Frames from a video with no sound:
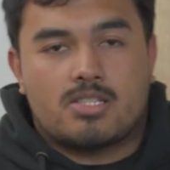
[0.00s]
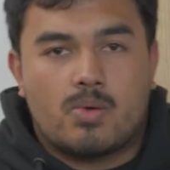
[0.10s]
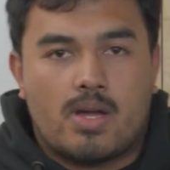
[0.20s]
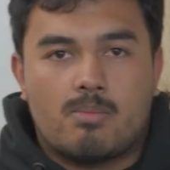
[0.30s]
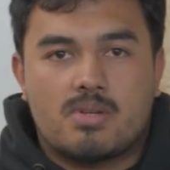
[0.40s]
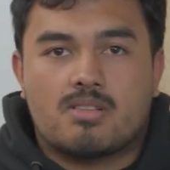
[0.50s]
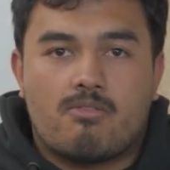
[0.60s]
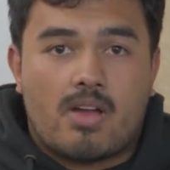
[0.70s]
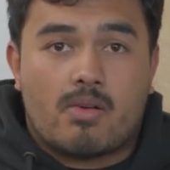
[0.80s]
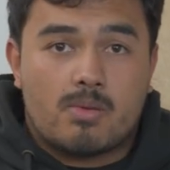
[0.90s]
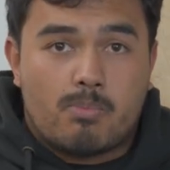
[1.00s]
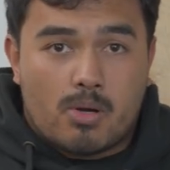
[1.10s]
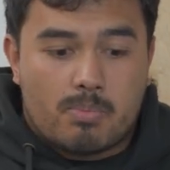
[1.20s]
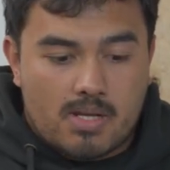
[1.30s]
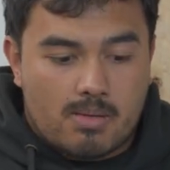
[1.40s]
two helmets are very
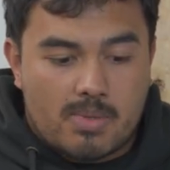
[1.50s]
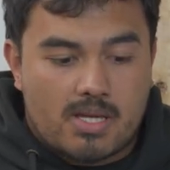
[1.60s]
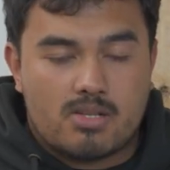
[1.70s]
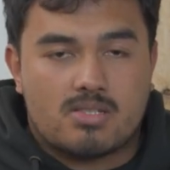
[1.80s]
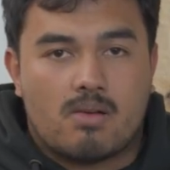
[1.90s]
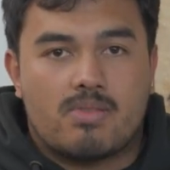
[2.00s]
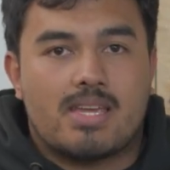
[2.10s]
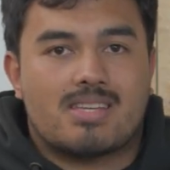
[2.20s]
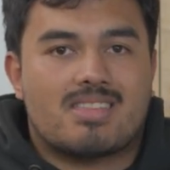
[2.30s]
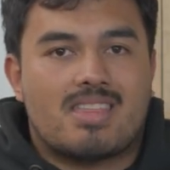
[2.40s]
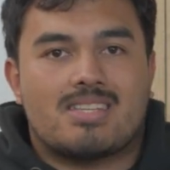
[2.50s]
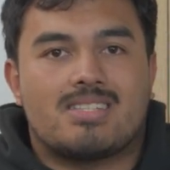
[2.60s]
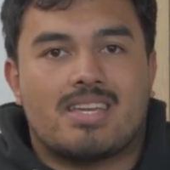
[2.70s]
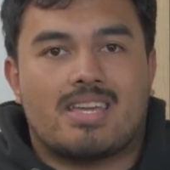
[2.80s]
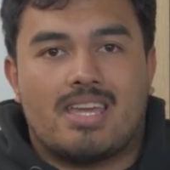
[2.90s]
popular because of the
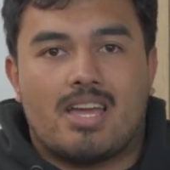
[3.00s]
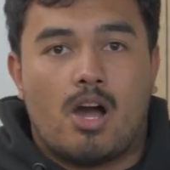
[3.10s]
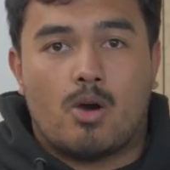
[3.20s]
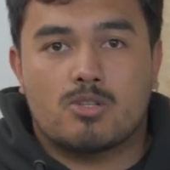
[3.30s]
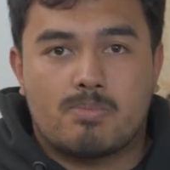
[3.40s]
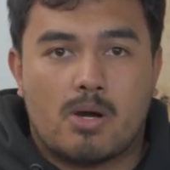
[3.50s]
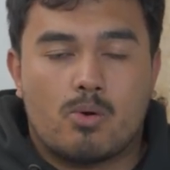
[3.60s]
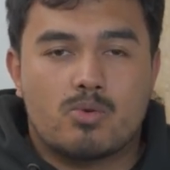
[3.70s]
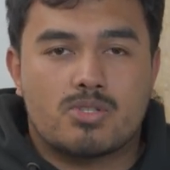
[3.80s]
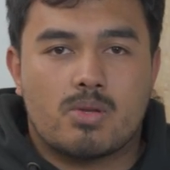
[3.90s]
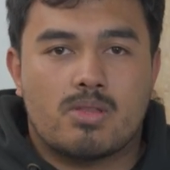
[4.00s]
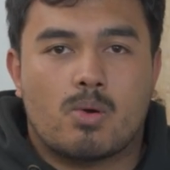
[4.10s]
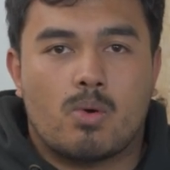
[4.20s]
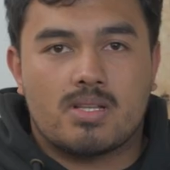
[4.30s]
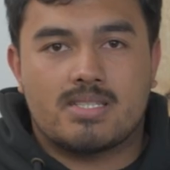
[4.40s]
aesthetic it holds, but also the
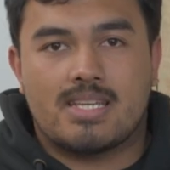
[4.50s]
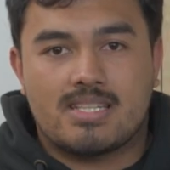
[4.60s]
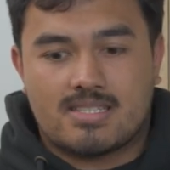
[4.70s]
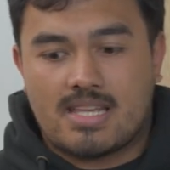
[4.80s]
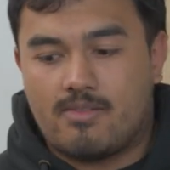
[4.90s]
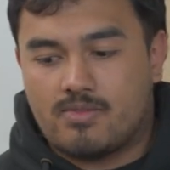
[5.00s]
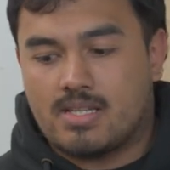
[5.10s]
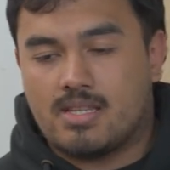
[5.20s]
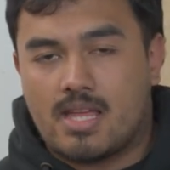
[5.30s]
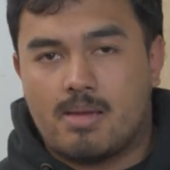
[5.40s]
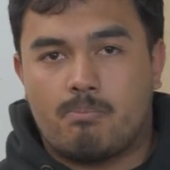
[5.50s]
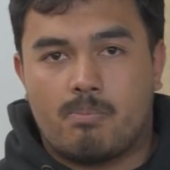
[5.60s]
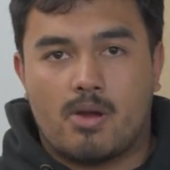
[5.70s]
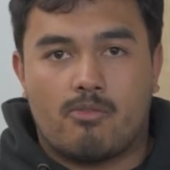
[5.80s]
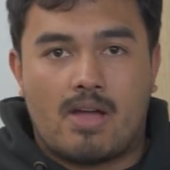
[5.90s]
quality and safety they
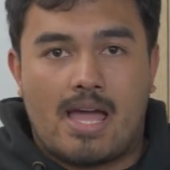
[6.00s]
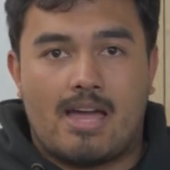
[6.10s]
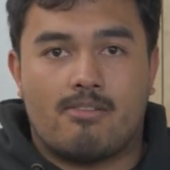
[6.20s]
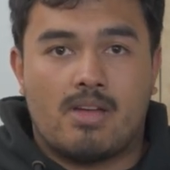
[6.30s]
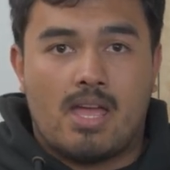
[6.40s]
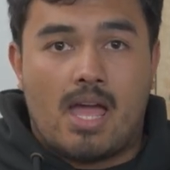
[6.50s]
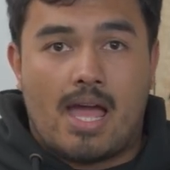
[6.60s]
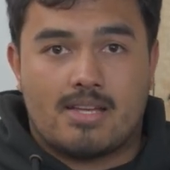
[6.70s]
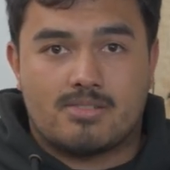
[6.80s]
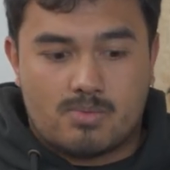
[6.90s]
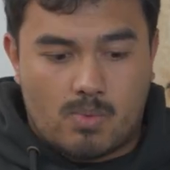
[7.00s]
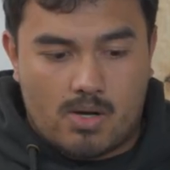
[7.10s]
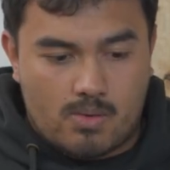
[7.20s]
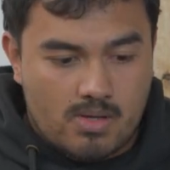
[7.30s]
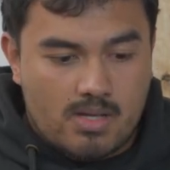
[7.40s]
both have as
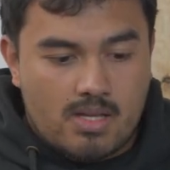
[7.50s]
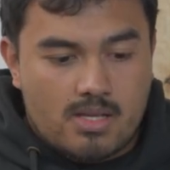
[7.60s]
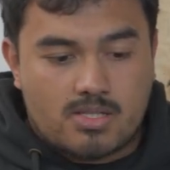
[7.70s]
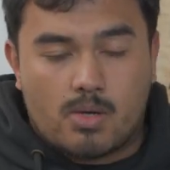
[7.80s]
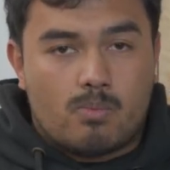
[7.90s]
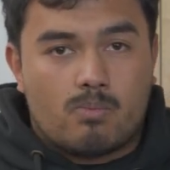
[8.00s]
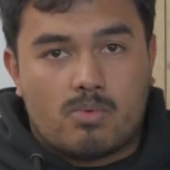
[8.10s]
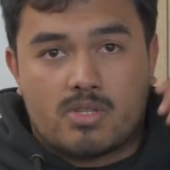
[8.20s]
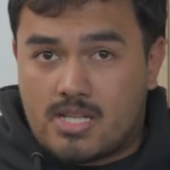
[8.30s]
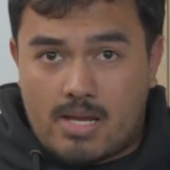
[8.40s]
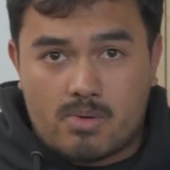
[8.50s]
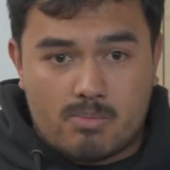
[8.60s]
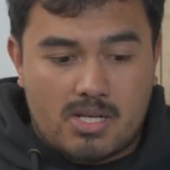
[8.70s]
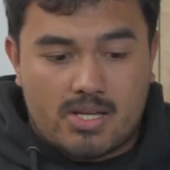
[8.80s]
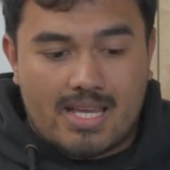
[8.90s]
well. So today we're
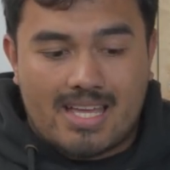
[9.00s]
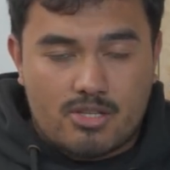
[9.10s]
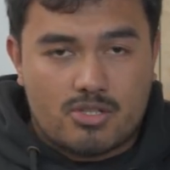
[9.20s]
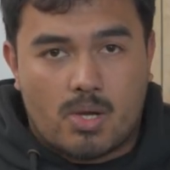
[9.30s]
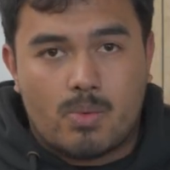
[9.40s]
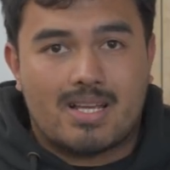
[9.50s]
going to be looking at the Shoei